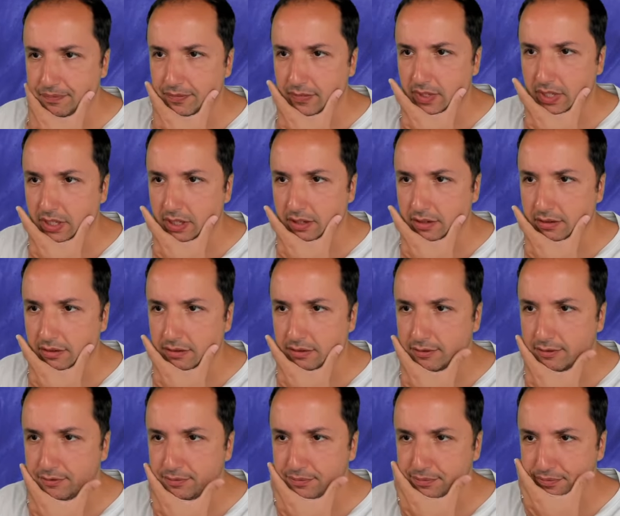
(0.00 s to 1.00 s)

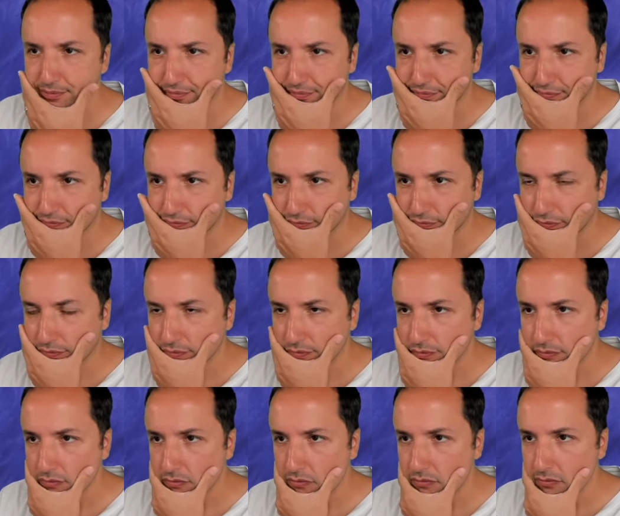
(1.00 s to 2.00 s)

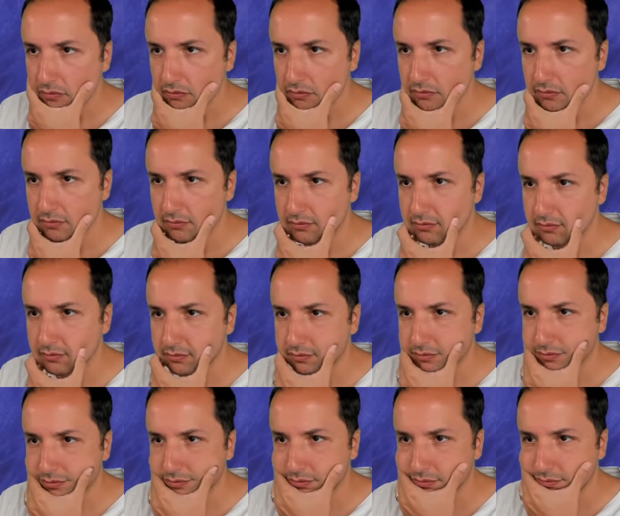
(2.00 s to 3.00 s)

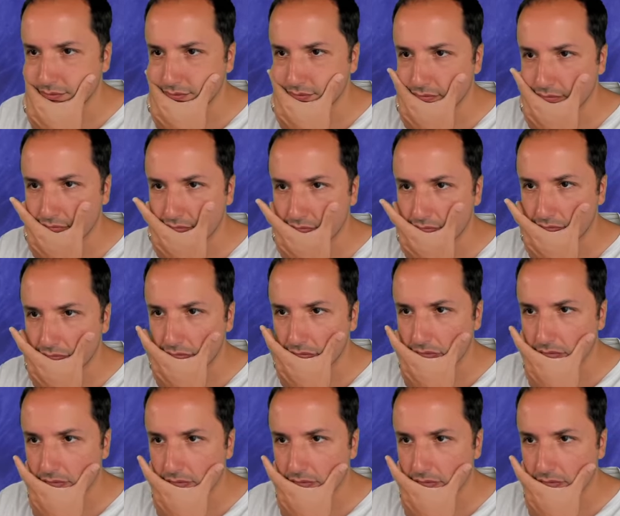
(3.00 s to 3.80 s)
(no one is talking)